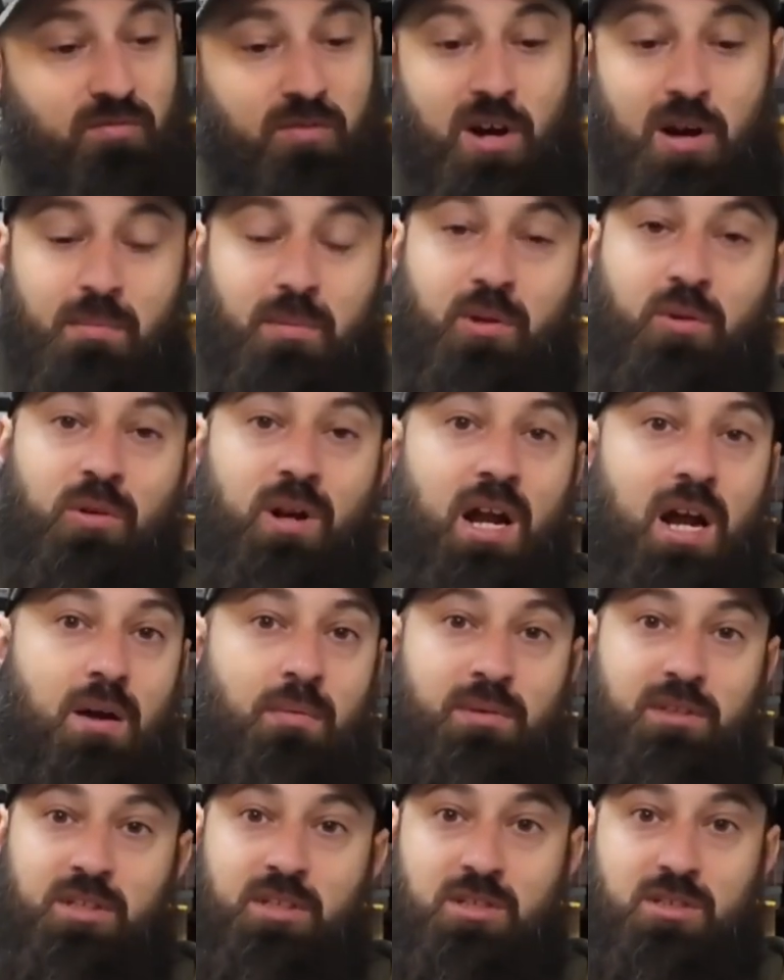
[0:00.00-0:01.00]
fumbling around
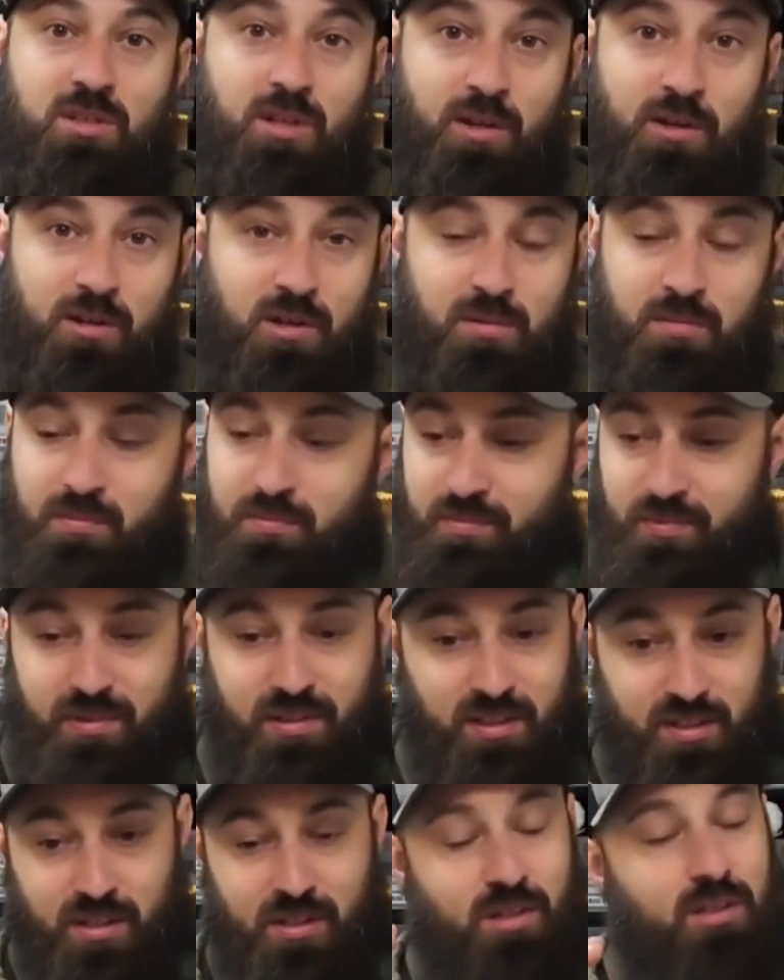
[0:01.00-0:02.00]
with this tube
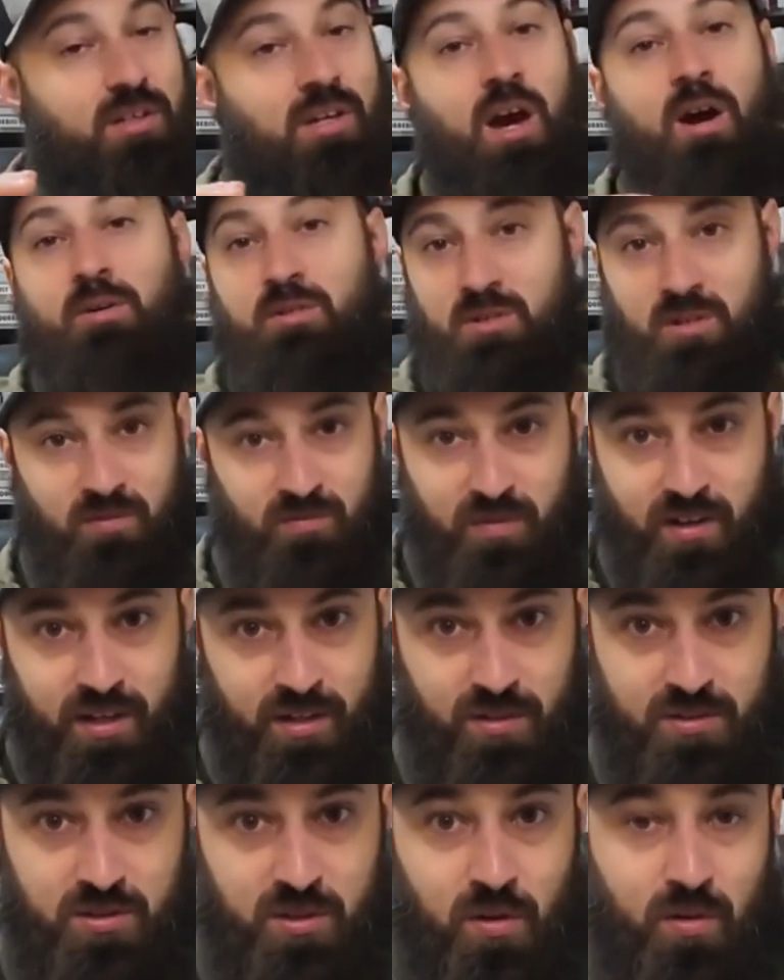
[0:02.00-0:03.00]
and coating your
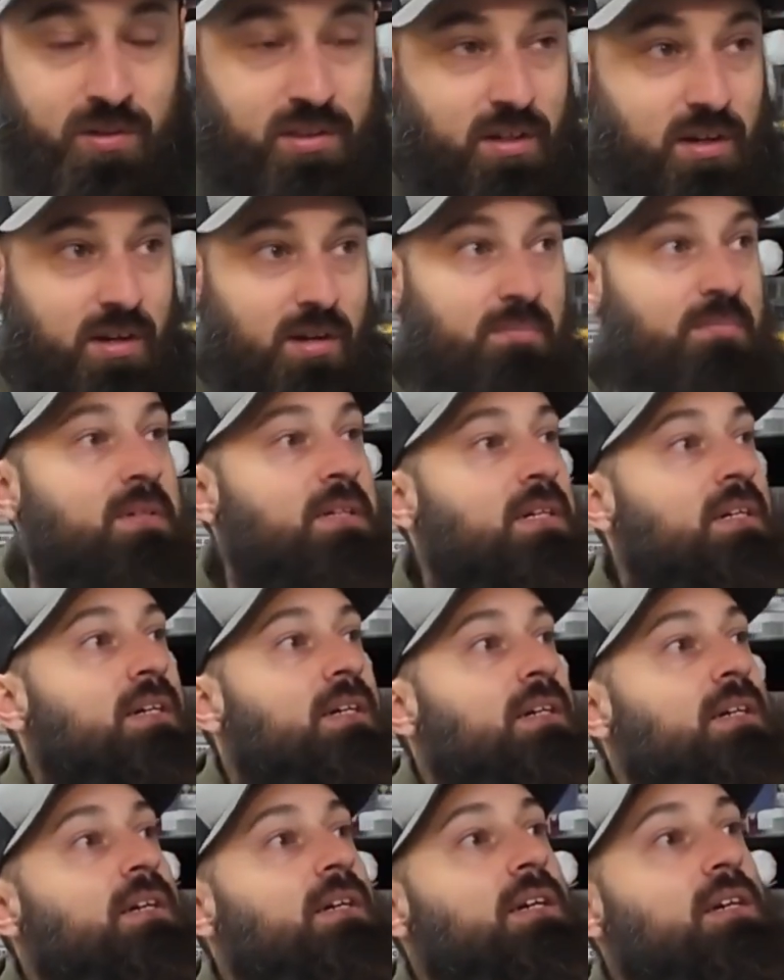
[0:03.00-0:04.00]
fingers all the
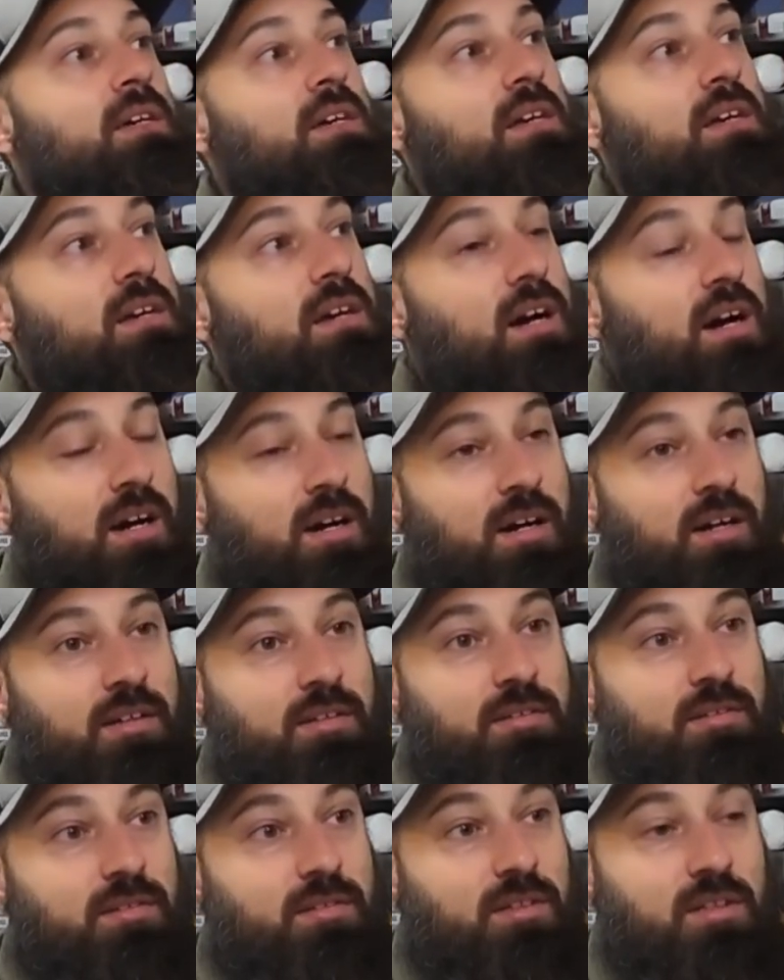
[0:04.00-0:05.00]
time.
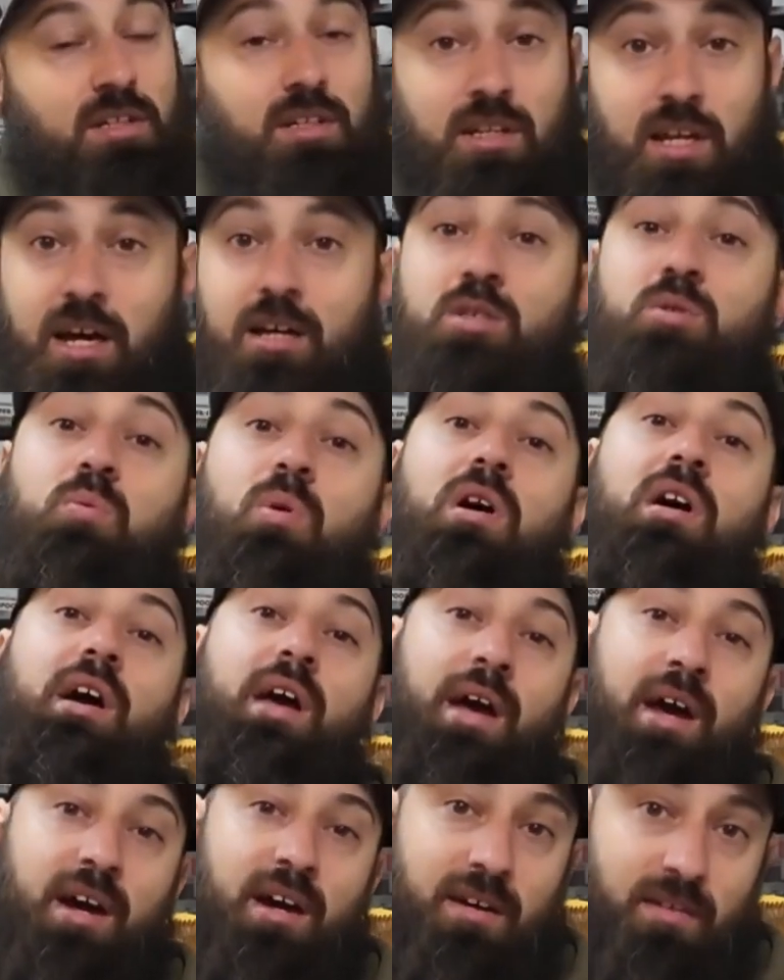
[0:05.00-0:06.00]
And that's why
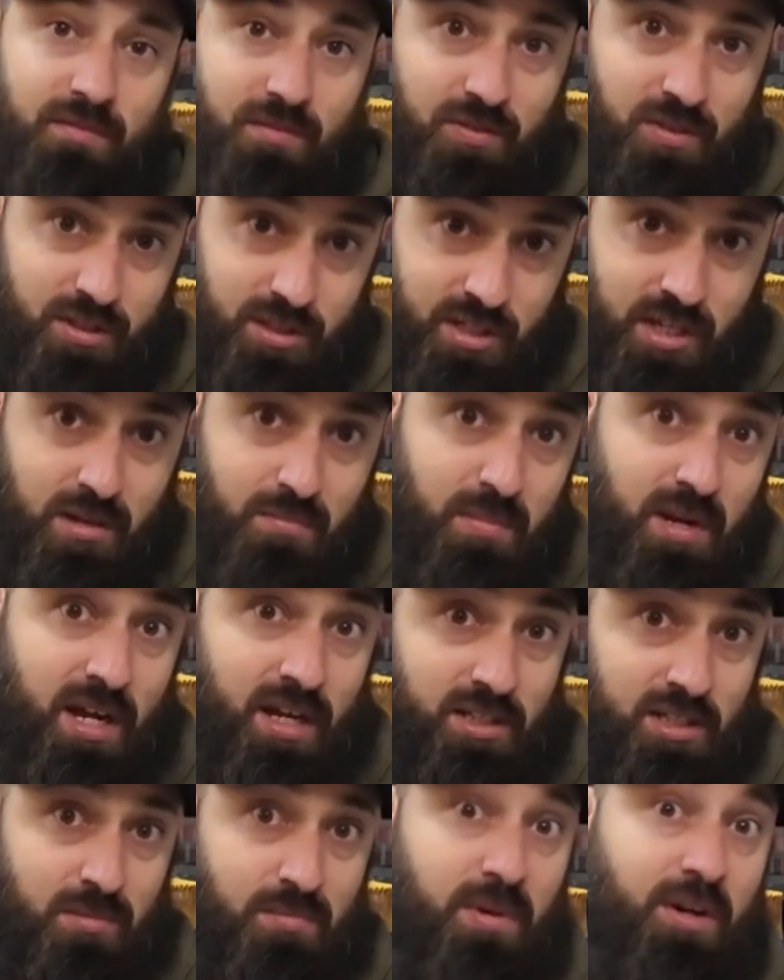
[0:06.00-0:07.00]
I have the scent
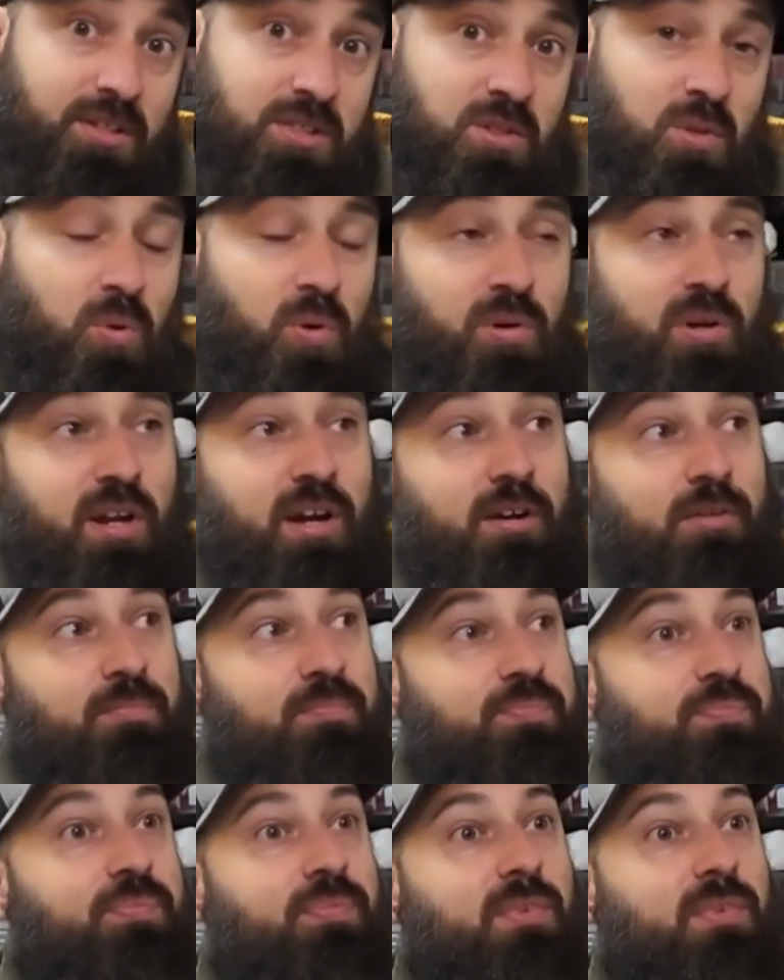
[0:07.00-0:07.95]
bags in my store now.